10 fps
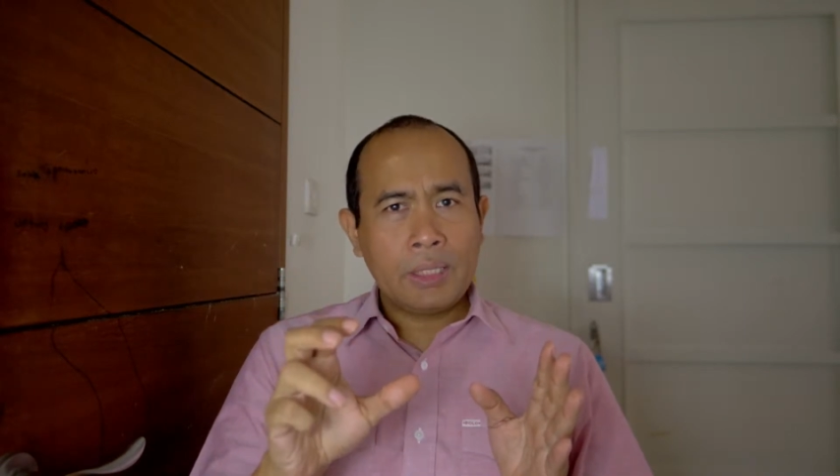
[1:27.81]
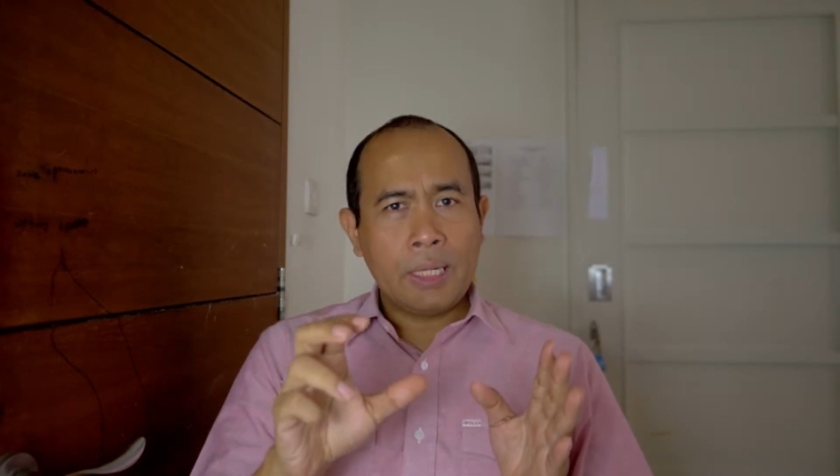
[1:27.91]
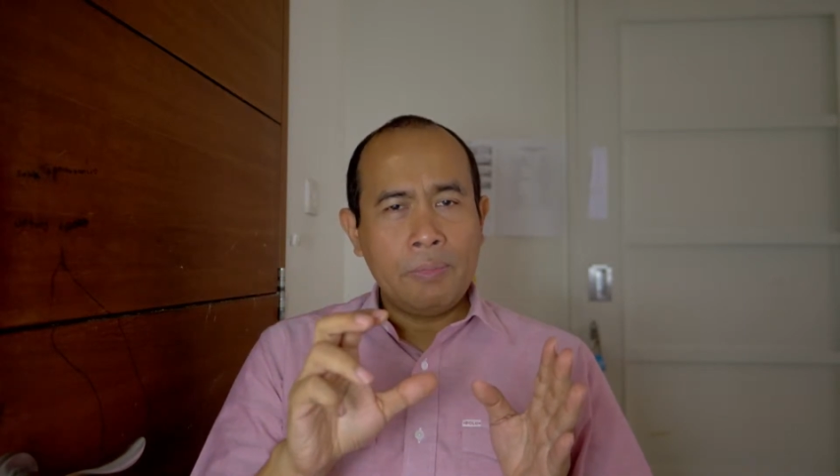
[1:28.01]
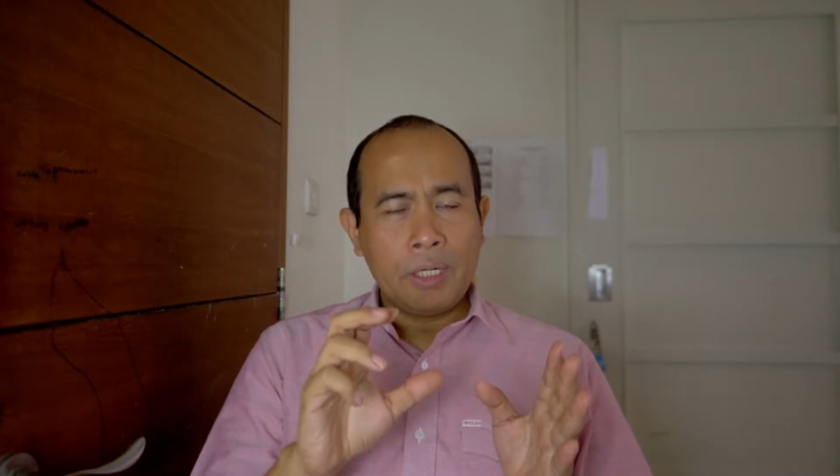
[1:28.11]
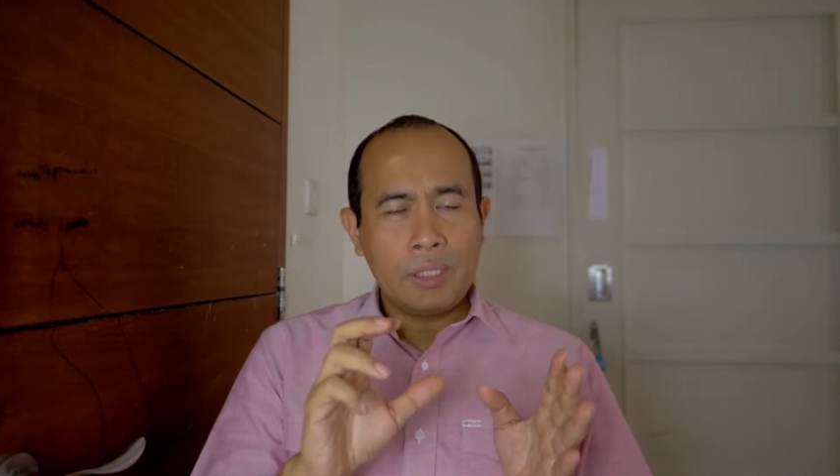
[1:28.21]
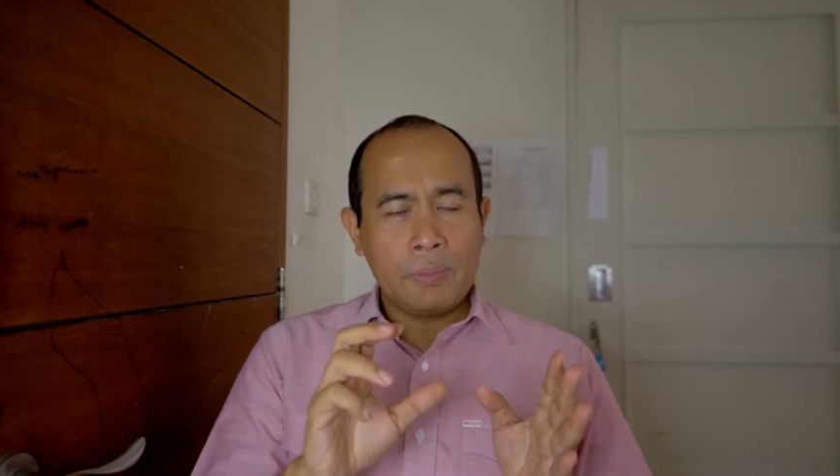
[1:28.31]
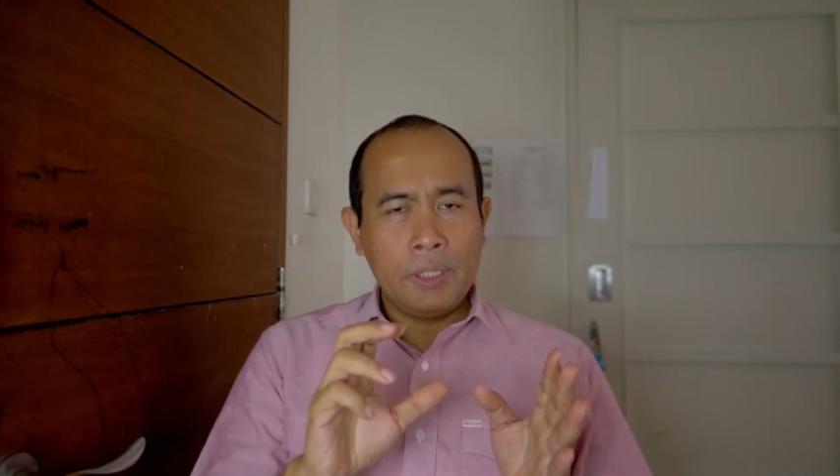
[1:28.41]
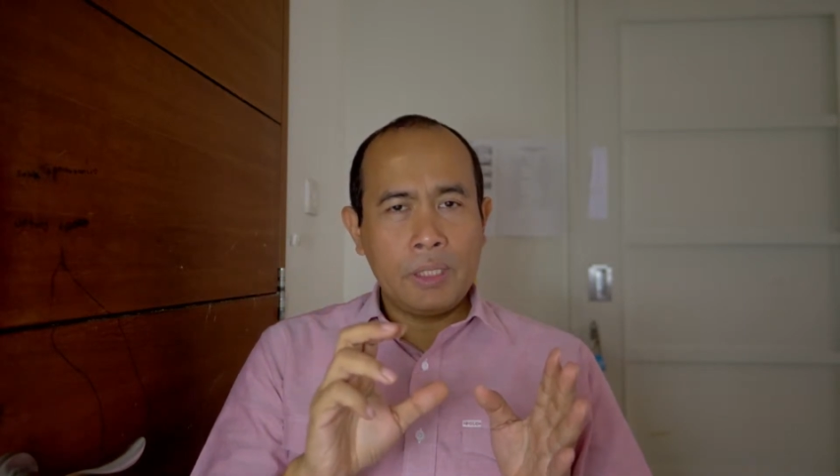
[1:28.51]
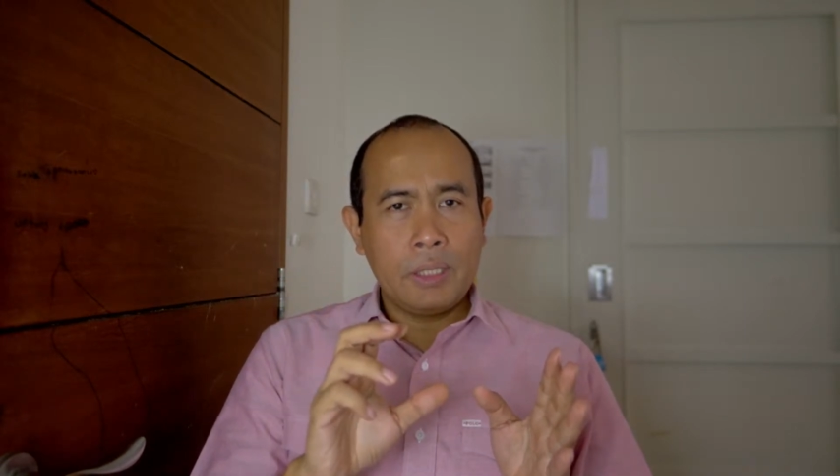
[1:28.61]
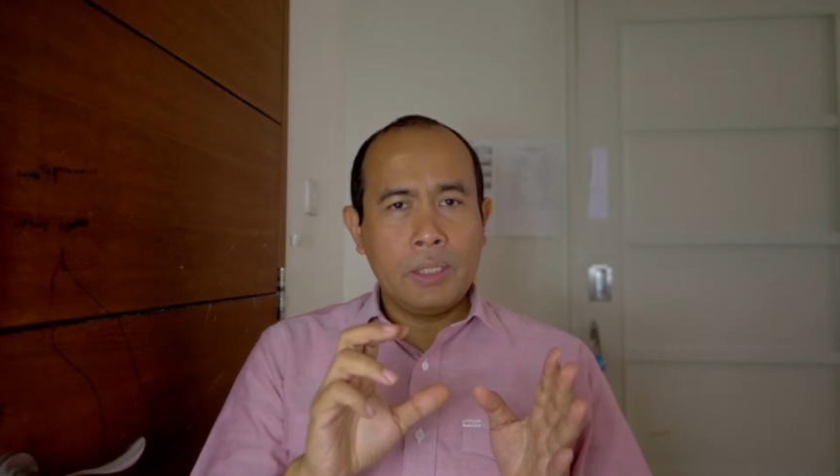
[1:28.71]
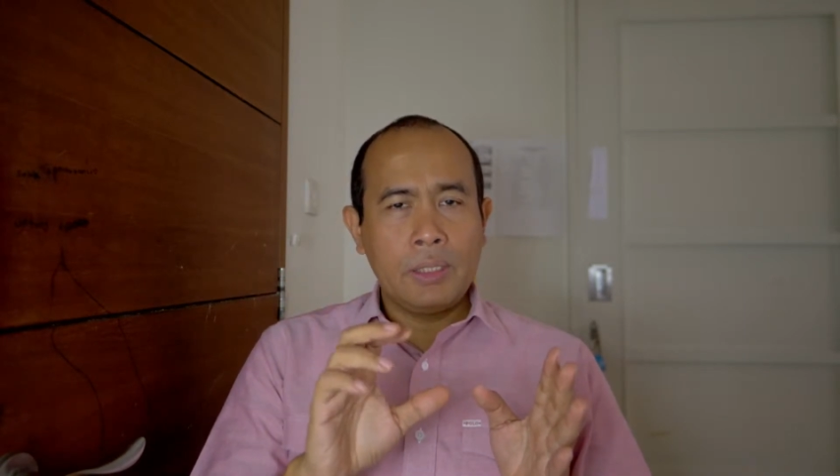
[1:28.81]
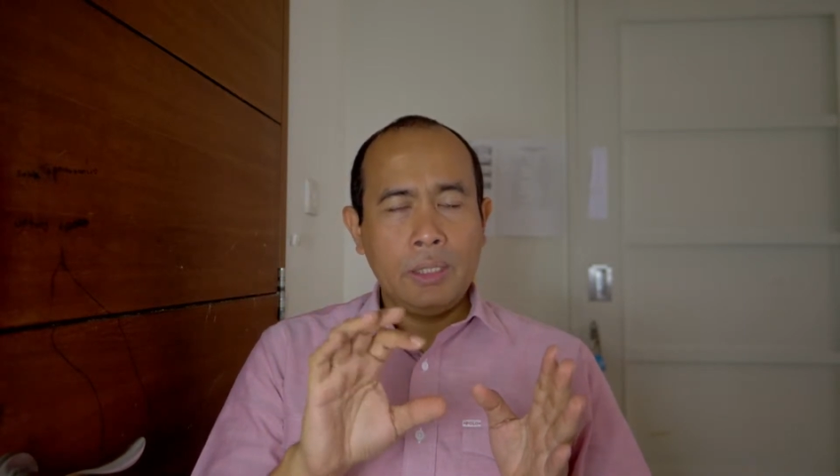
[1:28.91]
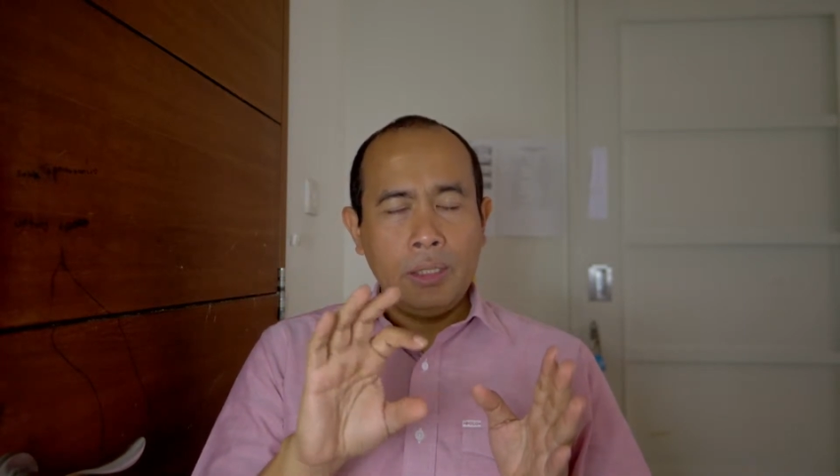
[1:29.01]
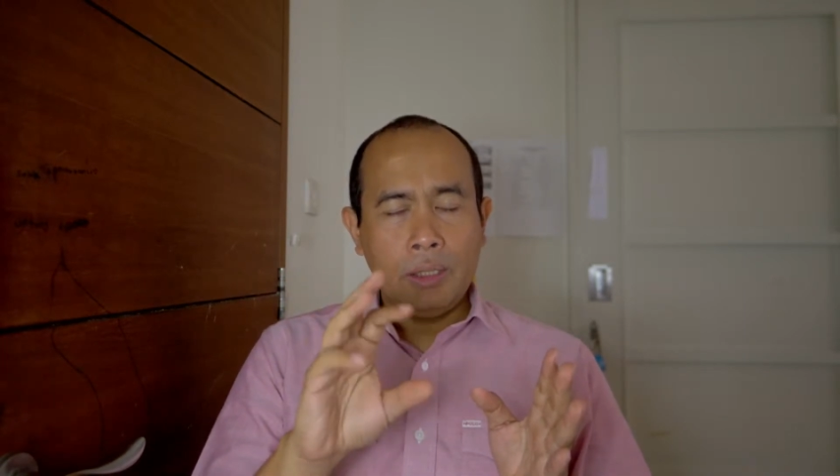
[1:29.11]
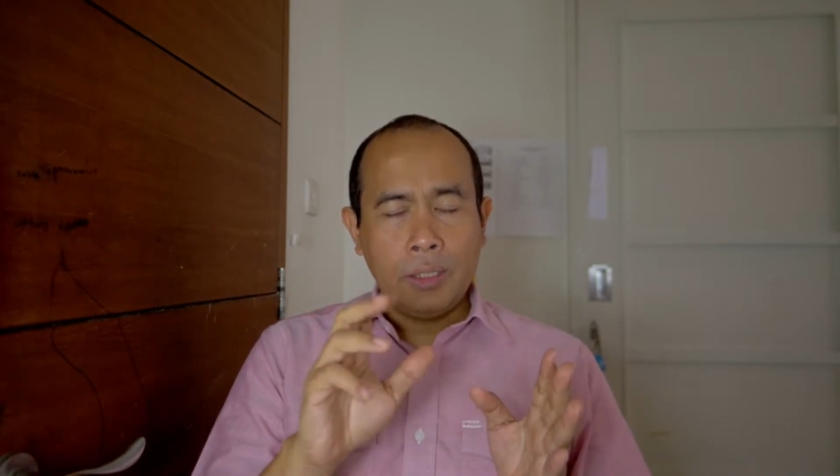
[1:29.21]
camera speed,
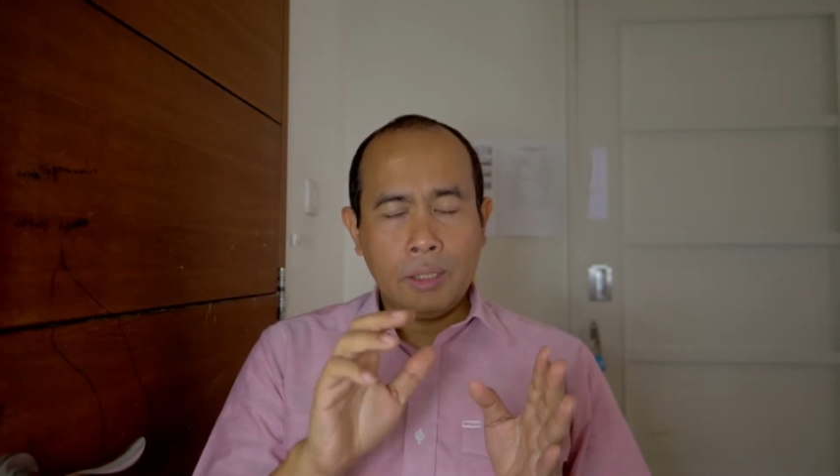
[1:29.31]
the